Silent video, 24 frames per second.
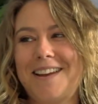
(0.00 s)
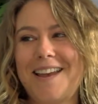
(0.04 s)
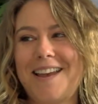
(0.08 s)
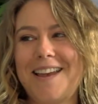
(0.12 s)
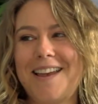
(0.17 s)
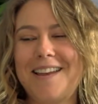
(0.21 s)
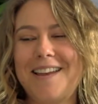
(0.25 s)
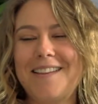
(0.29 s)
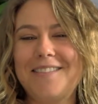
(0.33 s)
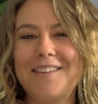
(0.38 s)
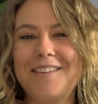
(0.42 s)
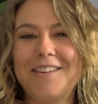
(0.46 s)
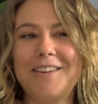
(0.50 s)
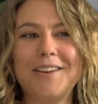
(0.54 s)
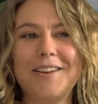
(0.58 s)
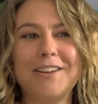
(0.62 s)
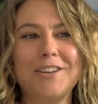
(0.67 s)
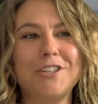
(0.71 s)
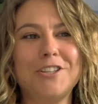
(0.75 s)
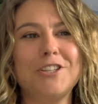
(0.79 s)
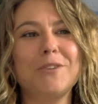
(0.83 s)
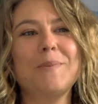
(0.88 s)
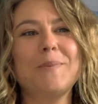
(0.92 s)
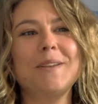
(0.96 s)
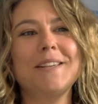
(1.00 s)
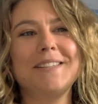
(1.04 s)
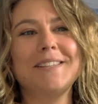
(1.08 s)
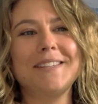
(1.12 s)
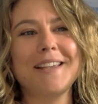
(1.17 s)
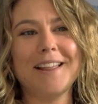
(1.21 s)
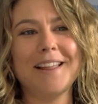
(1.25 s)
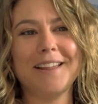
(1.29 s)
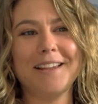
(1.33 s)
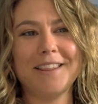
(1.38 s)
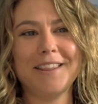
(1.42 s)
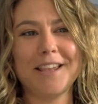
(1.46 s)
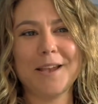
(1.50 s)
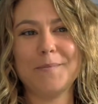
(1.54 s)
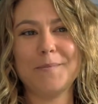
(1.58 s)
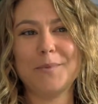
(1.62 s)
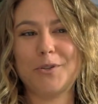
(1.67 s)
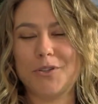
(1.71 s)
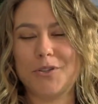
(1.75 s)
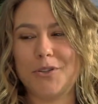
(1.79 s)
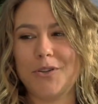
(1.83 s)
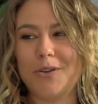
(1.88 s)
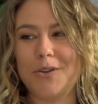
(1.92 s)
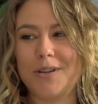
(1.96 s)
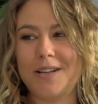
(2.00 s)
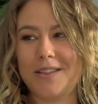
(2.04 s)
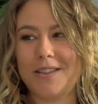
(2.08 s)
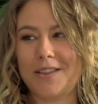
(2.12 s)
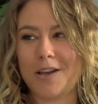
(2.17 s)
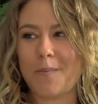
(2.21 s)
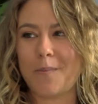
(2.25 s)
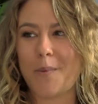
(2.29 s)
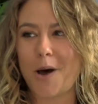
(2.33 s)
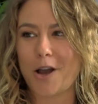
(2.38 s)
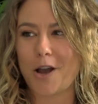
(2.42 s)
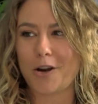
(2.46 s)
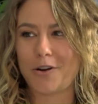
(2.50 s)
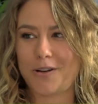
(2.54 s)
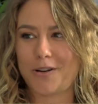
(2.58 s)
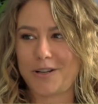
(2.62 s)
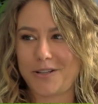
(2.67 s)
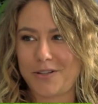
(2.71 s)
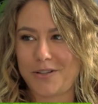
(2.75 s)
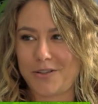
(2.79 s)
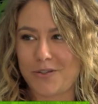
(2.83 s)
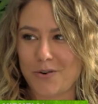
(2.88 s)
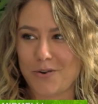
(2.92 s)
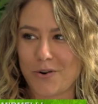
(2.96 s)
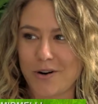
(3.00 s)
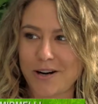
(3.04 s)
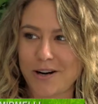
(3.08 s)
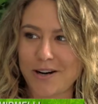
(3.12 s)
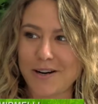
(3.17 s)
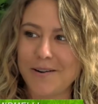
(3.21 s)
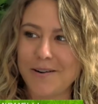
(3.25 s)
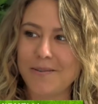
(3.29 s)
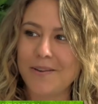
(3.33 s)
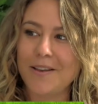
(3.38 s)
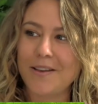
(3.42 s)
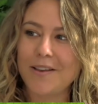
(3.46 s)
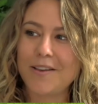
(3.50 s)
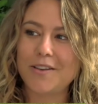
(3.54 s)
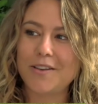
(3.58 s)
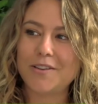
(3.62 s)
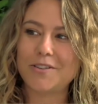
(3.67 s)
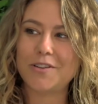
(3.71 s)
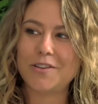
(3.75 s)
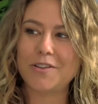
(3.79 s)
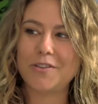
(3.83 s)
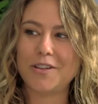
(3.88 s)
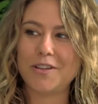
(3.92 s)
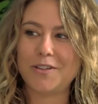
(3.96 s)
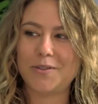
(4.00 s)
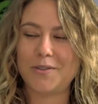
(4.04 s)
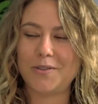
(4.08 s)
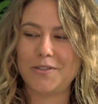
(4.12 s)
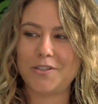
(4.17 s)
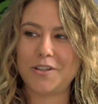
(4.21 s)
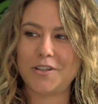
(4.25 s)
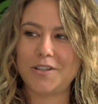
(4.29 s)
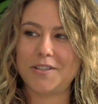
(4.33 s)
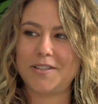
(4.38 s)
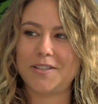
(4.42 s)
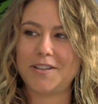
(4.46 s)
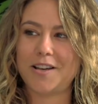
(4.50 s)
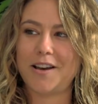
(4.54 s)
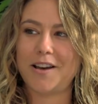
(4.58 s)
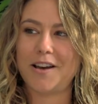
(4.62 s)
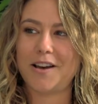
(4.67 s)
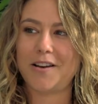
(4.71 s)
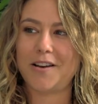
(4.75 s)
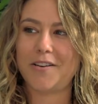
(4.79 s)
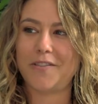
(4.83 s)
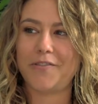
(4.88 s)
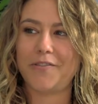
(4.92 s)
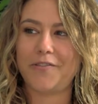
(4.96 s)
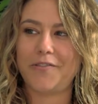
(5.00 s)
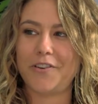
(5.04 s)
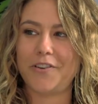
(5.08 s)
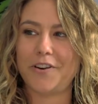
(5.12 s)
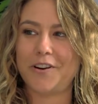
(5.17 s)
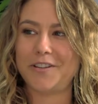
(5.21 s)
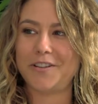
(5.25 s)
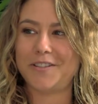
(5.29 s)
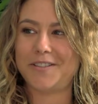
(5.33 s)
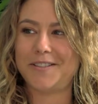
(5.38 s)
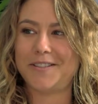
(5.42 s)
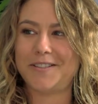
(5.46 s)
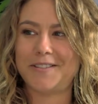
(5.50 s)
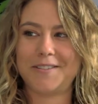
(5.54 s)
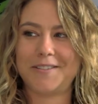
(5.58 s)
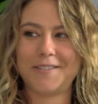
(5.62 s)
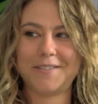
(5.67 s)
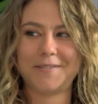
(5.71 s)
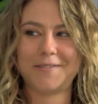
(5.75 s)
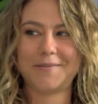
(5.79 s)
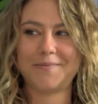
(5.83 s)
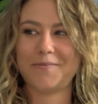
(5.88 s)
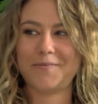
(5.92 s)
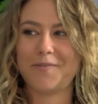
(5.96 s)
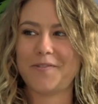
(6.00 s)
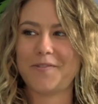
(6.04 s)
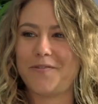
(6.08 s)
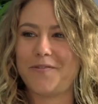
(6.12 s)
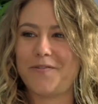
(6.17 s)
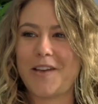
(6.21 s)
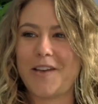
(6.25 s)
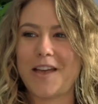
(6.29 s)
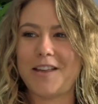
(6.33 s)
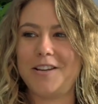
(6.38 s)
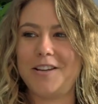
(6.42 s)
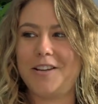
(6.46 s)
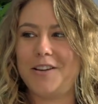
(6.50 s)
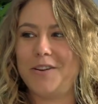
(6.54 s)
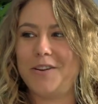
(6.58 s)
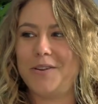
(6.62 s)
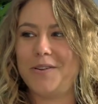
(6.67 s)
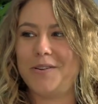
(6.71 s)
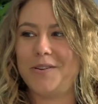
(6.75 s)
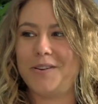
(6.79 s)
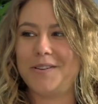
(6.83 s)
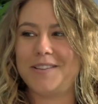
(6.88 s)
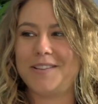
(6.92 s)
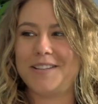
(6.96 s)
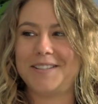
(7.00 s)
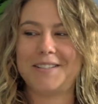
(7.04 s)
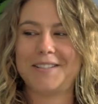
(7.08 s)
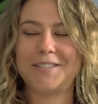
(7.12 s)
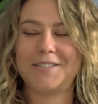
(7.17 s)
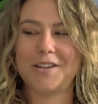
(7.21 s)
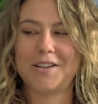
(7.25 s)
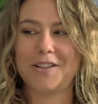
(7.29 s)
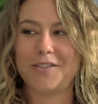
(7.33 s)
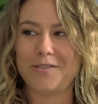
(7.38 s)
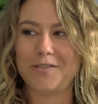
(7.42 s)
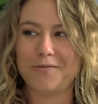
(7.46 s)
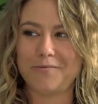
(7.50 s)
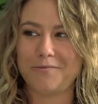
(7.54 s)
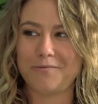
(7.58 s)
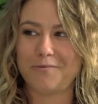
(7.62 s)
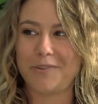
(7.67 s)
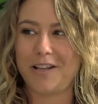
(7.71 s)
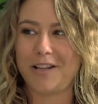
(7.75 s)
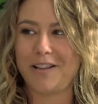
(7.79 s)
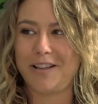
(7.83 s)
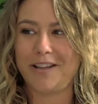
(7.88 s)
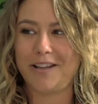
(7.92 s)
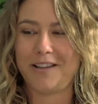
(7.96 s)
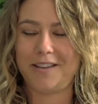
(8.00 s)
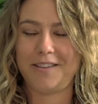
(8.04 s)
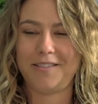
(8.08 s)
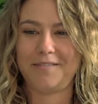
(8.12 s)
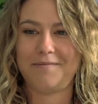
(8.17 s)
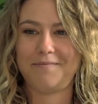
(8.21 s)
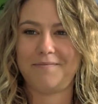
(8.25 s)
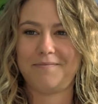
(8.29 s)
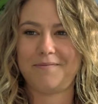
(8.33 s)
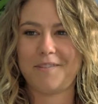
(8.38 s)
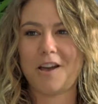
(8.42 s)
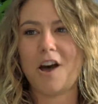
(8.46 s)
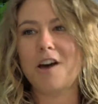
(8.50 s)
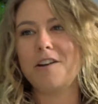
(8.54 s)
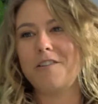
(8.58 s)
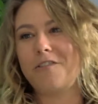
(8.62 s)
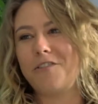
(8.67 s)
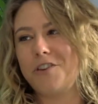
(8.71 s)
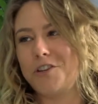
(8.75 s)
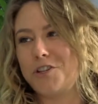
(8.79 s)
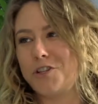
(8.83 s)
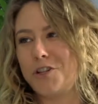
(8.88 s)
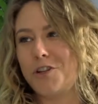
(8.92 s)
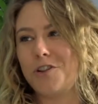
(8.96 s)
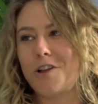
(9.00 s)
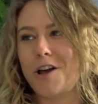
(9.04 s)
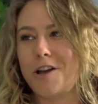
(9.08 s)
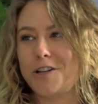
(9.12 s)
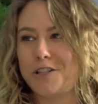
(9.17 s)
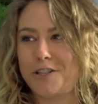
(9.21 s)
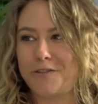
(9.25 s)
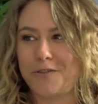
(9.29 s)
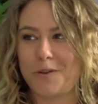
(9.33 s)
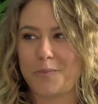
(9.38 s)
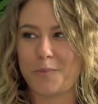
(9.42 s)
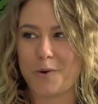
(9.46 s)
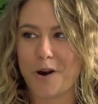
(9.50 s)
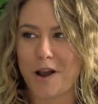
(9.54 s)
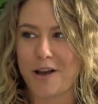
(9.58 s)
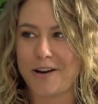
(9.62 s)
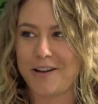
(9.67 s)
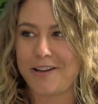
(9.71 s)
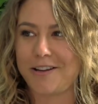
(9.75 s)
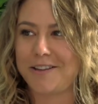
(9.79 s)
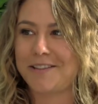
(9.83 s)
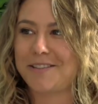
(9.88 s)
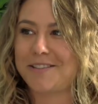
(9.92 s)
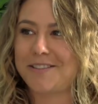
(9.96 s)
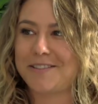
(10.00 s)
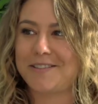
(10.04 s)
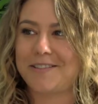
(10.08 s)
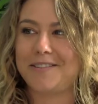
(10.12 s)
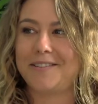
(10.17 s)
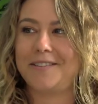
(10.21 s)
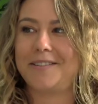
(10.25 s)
And they should be selling them soon at the Hippocrates store. So this is just a first venue. This is a really unofficial launch of the product.